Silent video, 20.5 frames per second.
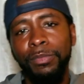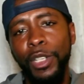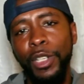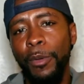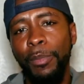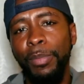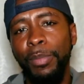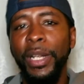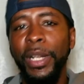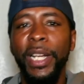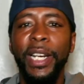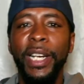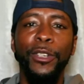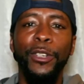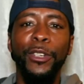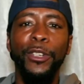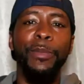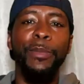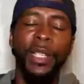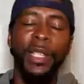going to play it a
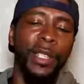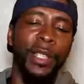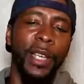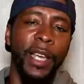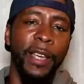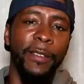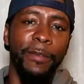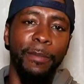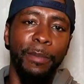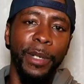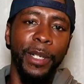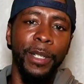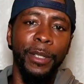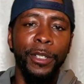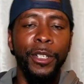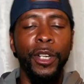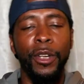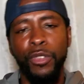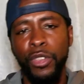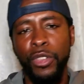little bit safe, but,
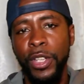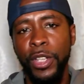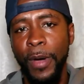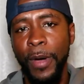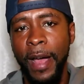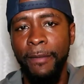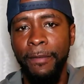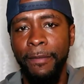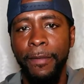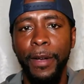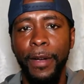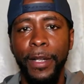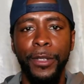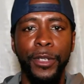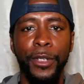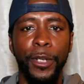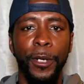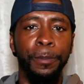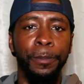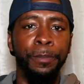you know, still have fun.
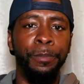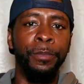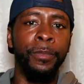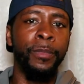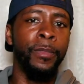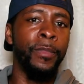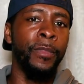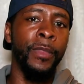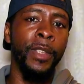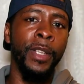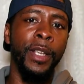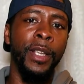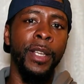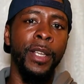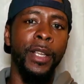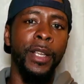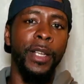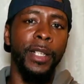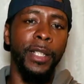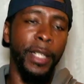So
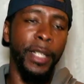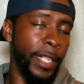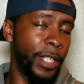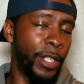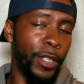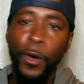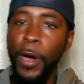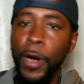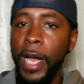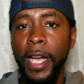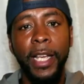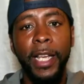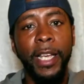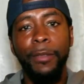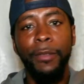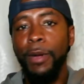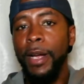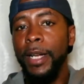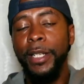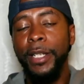let's go ahead and
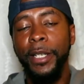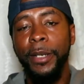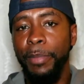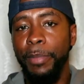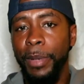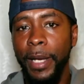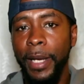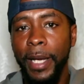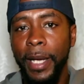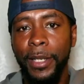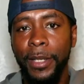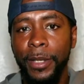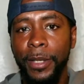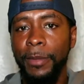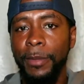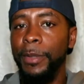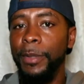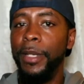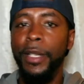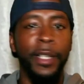get right into the
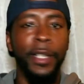picks.